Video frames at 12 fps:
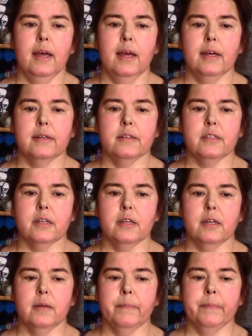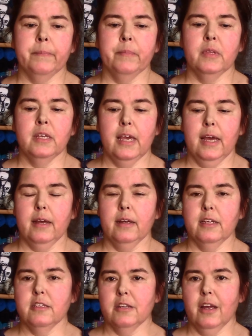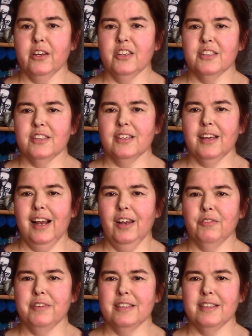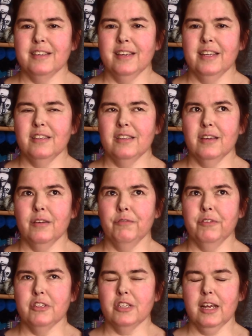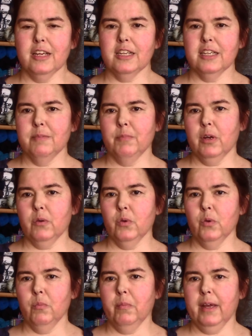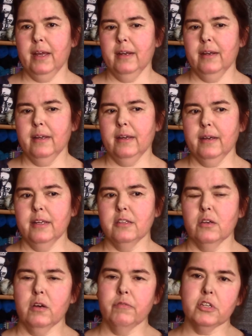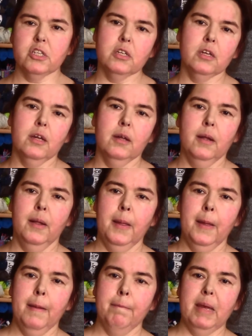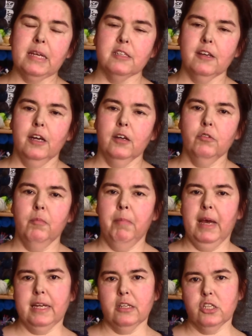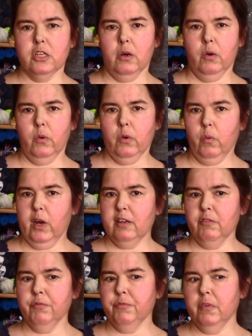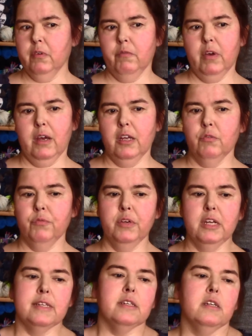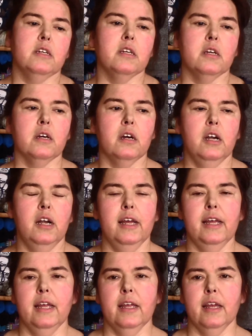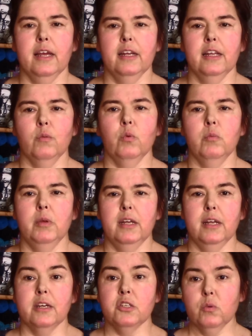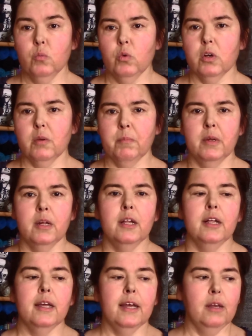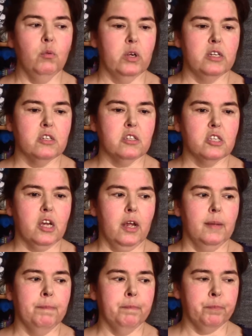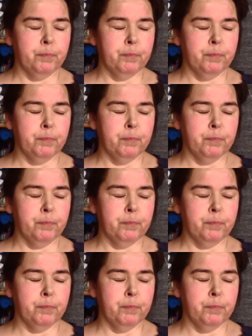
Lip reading: And yeah, it's nice. I love it. It fits nicely in my room, and it covers the back side of the bed, so where your feet are laying, and that will be nice and warm in winter time.